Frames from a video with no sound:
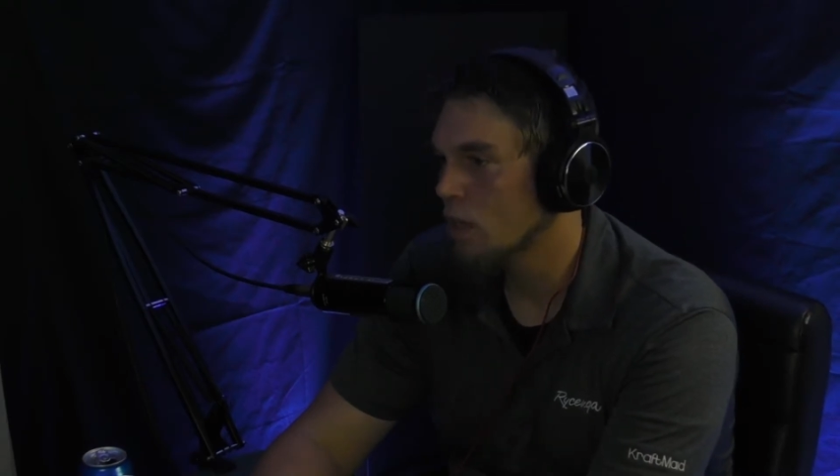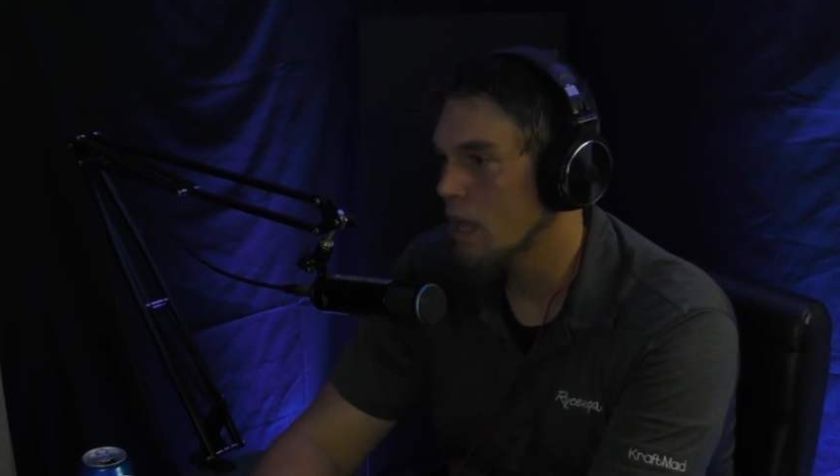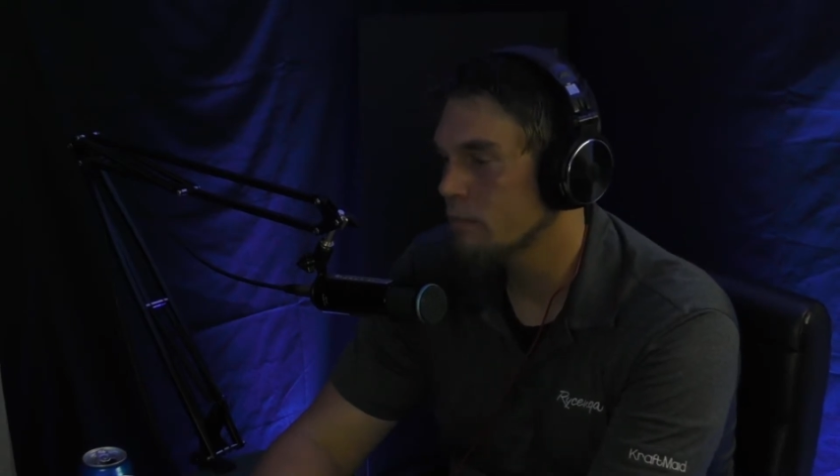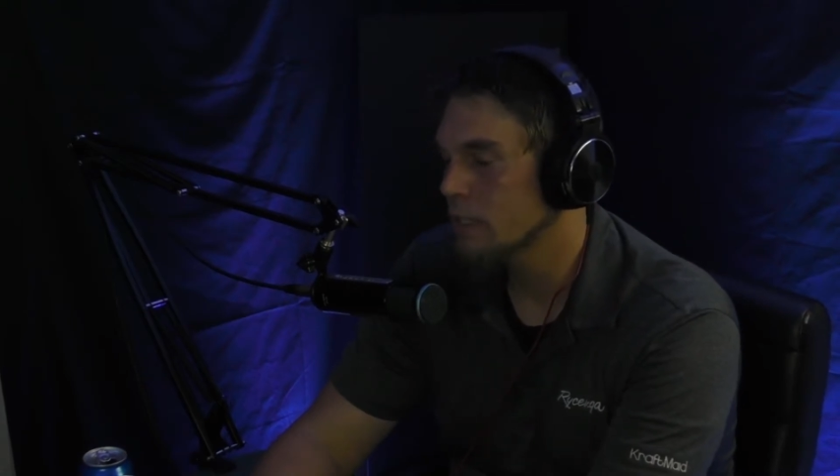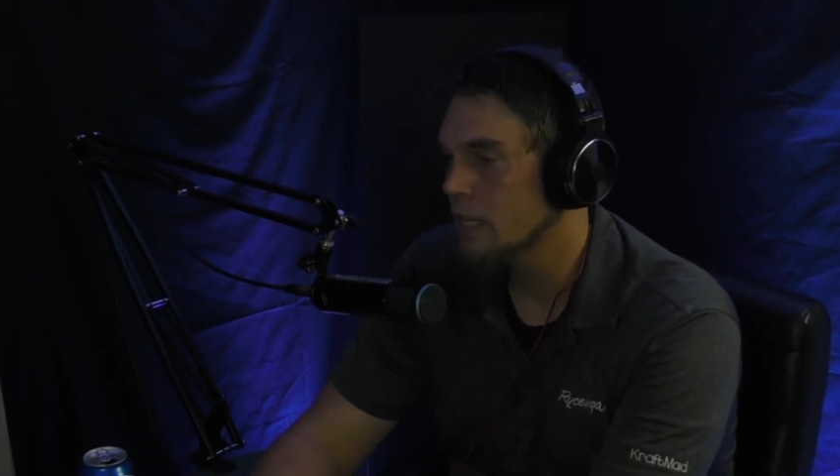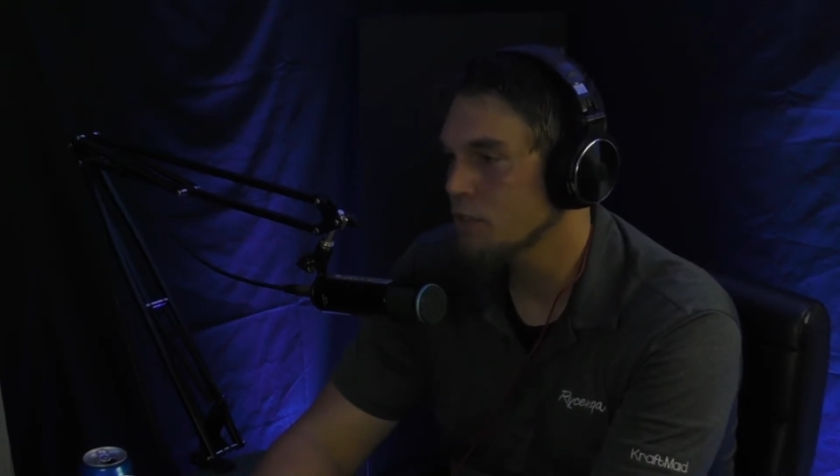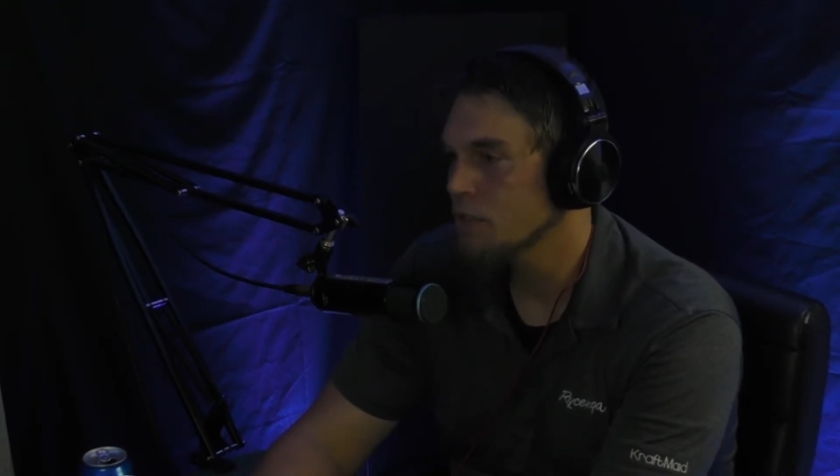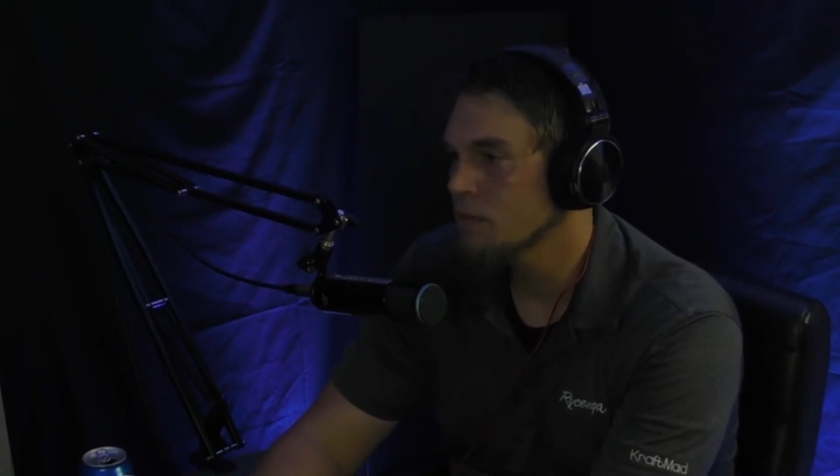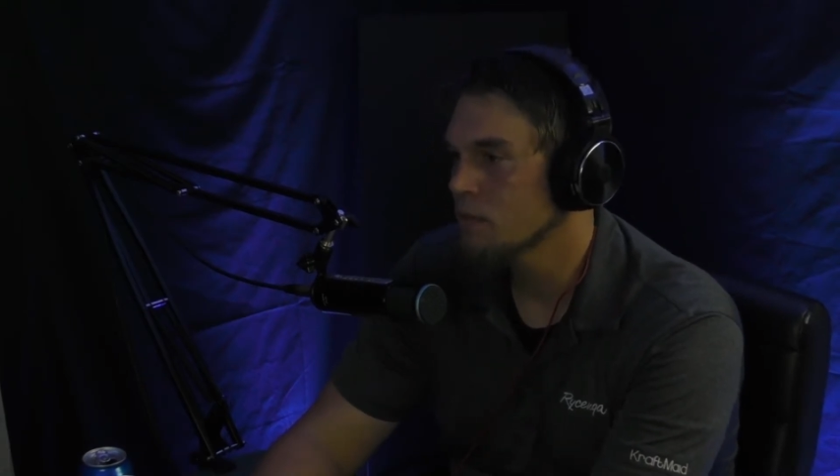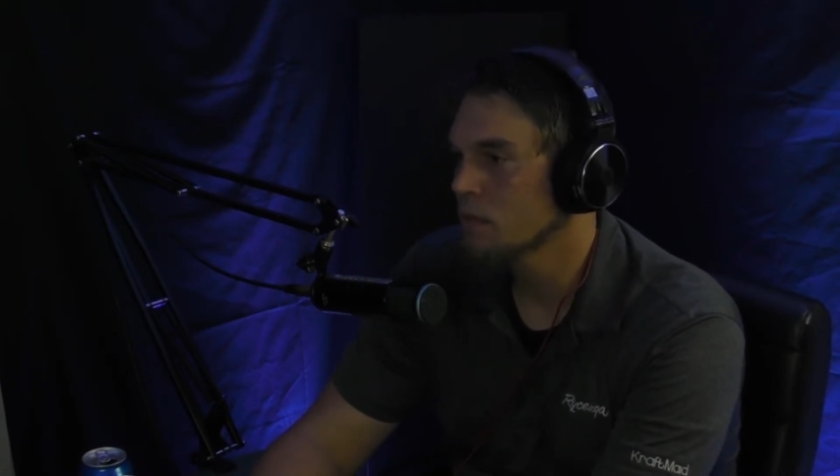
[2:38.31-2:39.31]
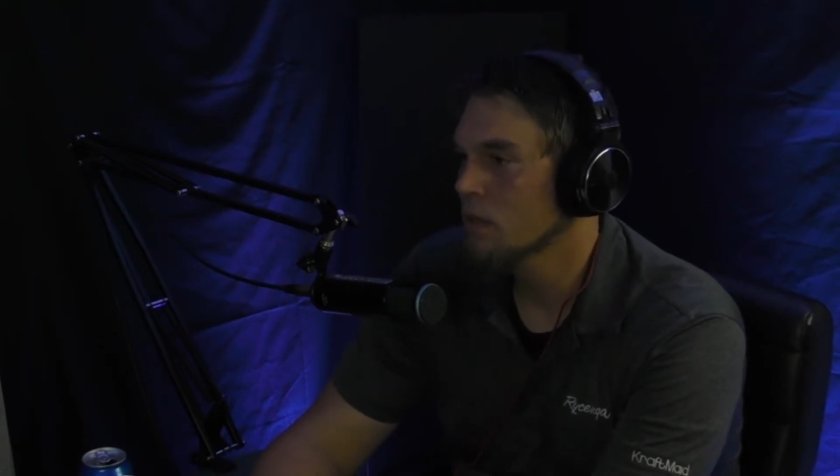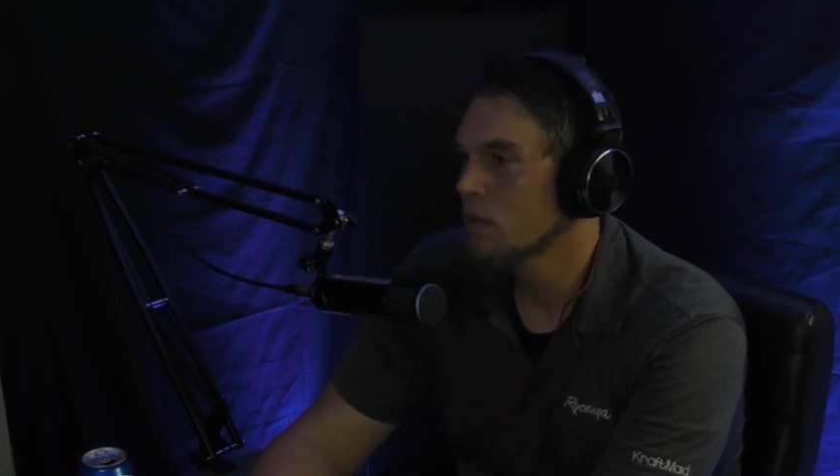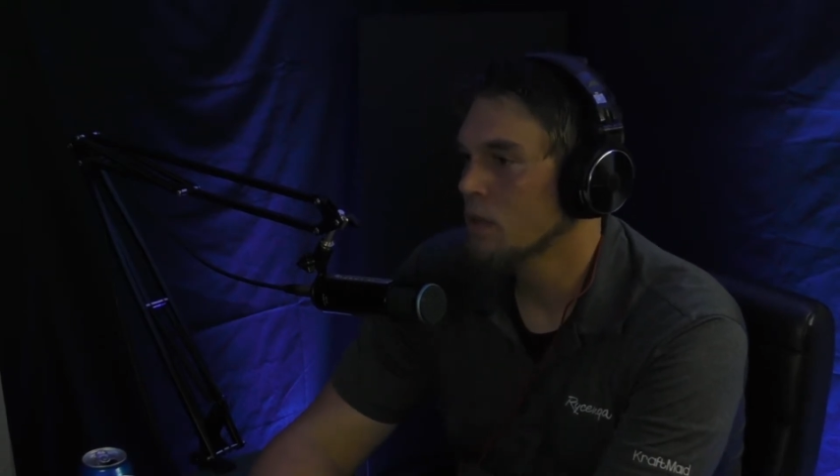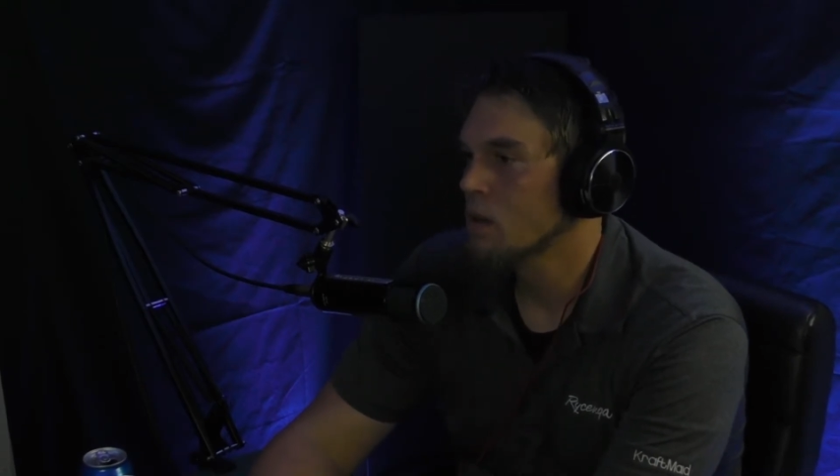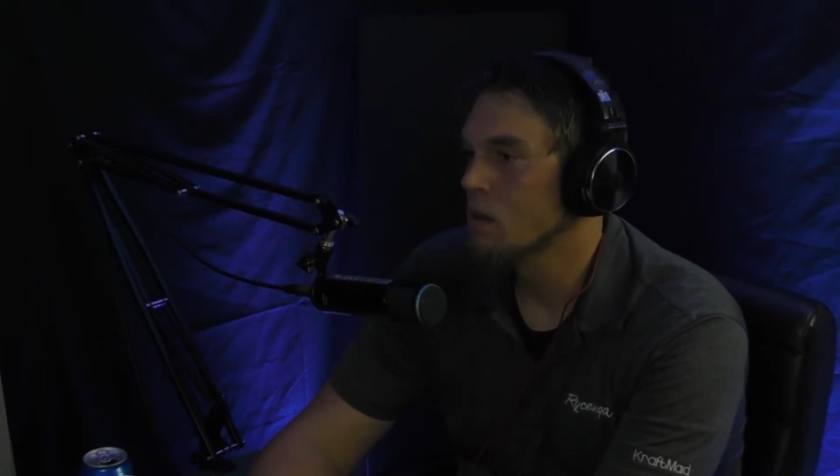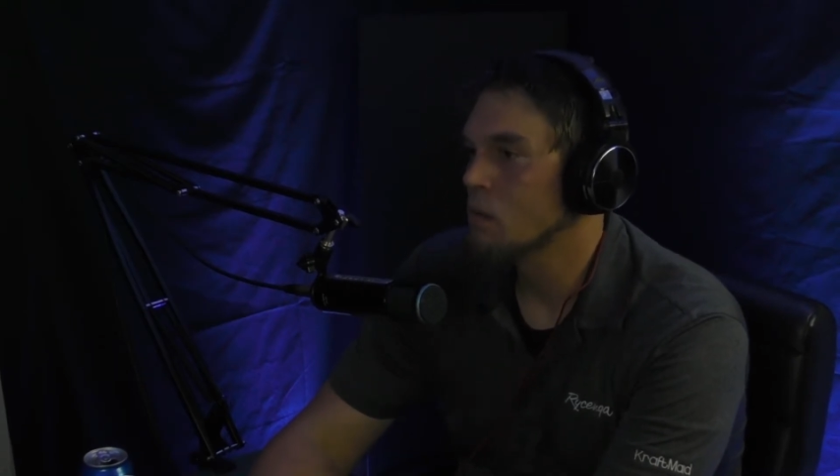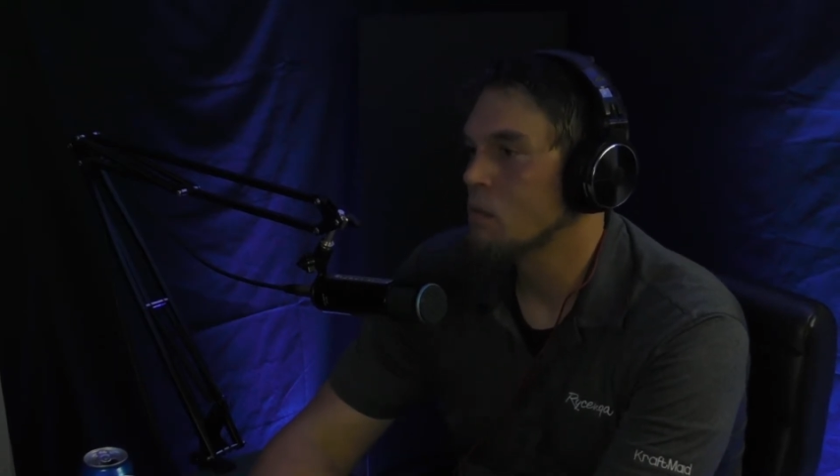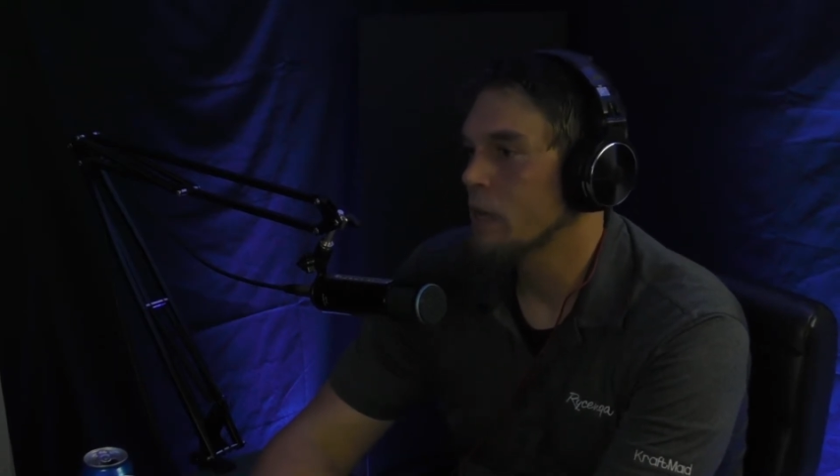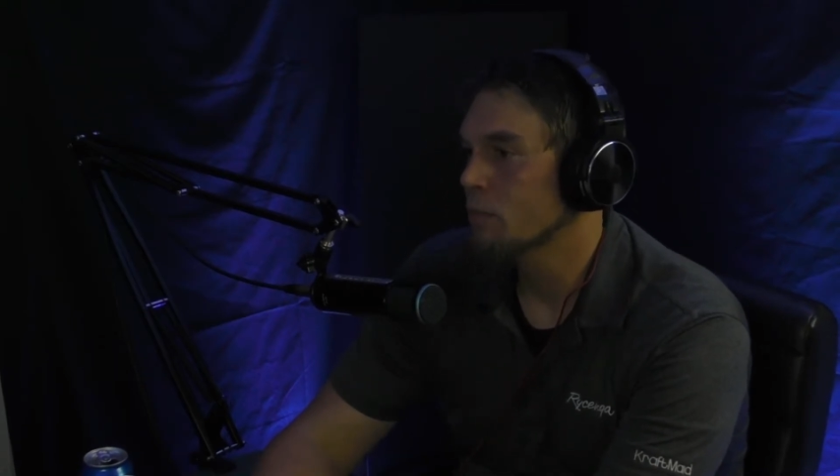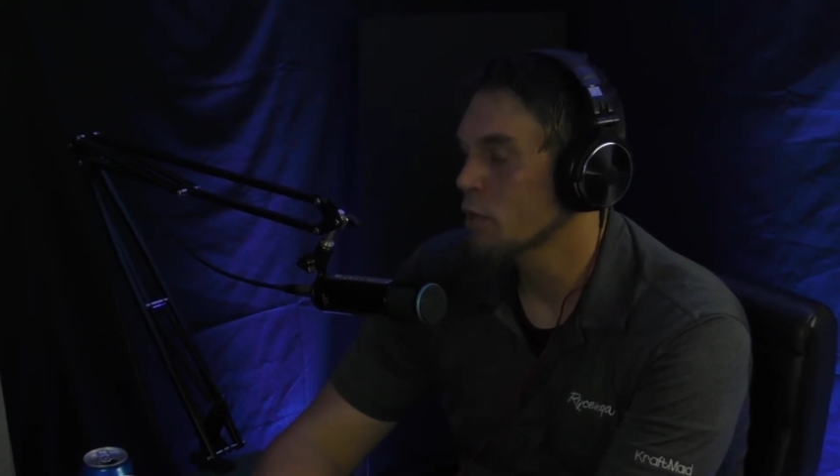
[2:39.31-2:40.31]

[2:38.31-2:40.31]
obligation, and